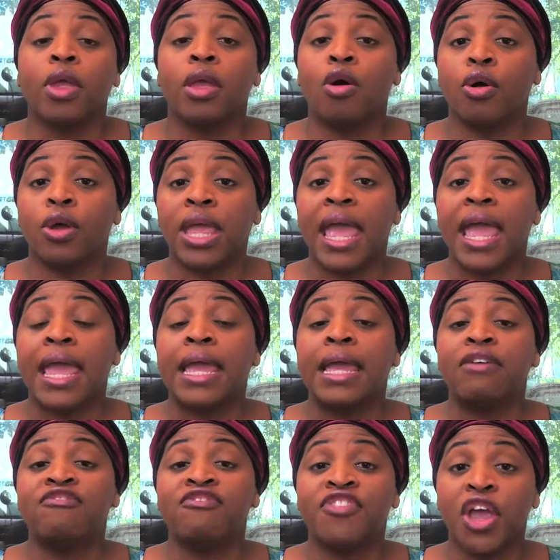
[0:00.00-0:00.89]

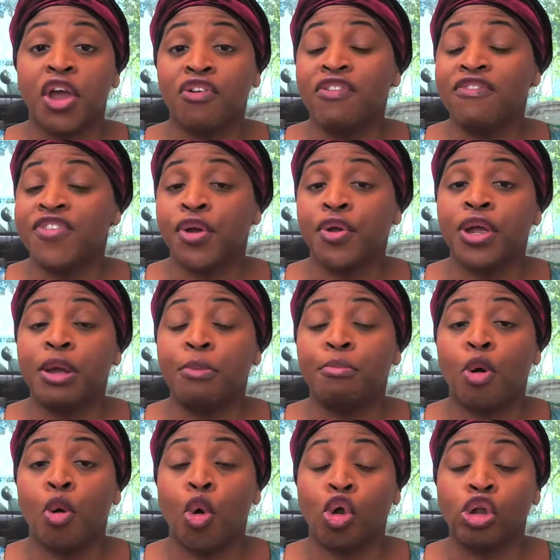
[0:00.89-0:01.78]
Okay, very, very
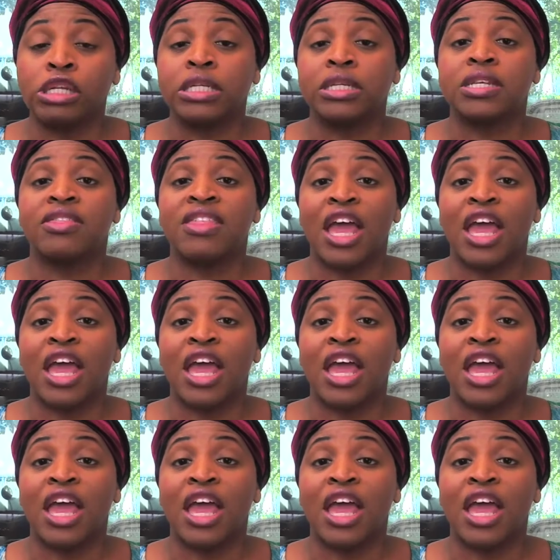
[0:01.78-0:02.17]
important